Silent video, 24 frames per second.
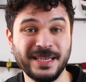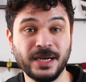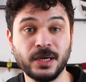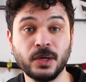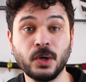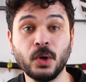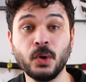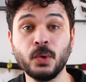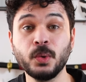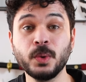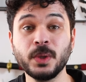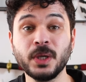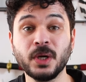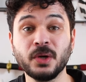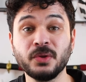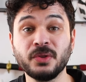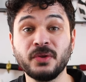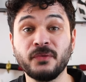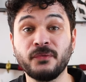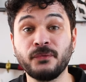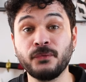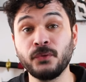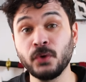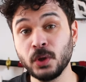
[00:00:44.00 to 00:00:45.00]
are going on the
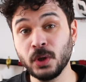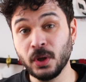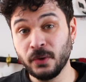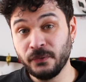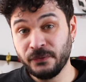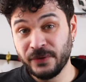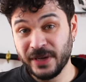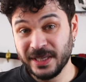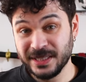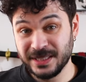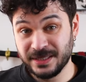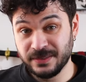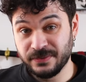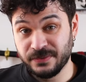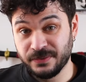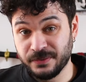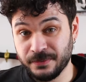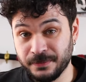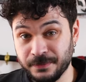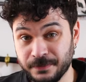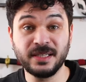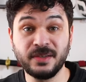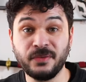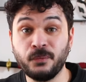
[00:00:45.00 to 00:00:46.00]
full offensive.
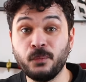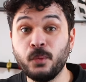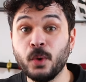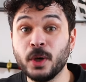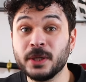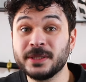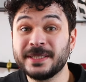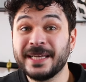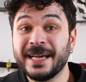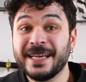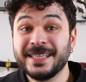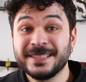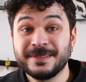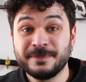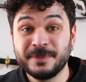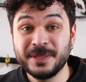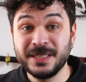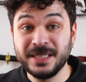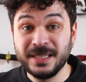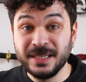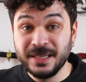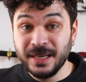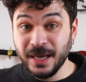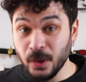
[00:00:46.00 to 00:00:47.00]
If what has
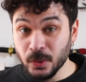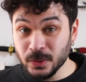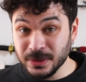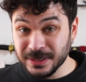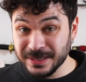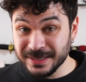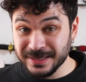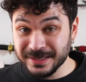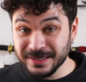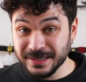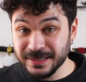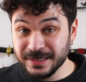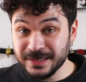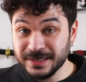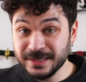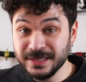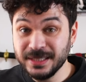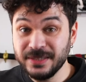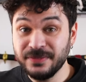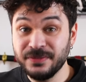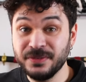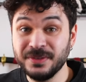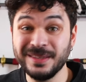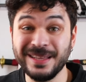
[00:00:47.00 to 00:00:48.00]
been announced is
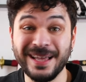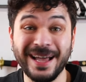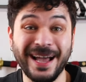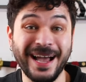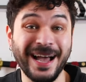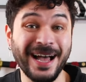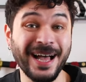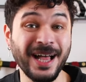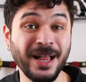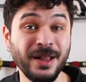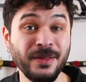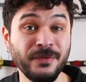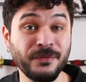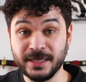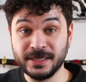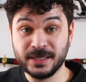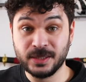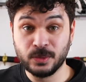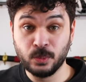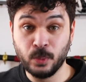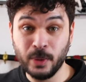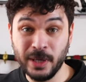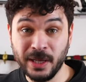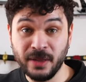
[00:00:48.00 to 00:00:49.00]
even half
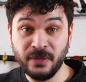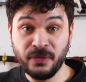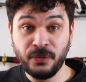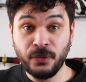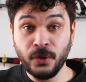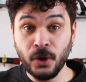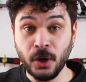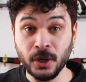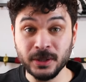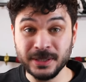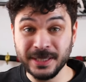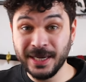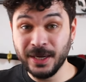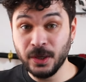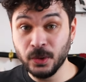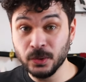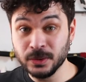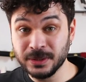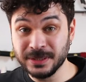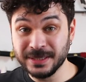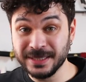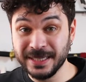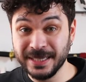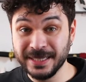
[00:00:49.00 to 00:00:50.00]
as well thought
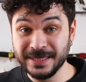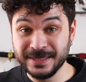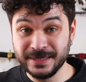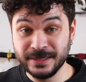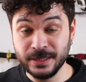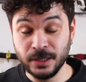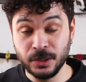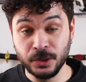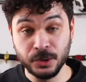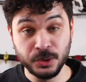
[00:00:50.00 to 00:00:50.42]
out as their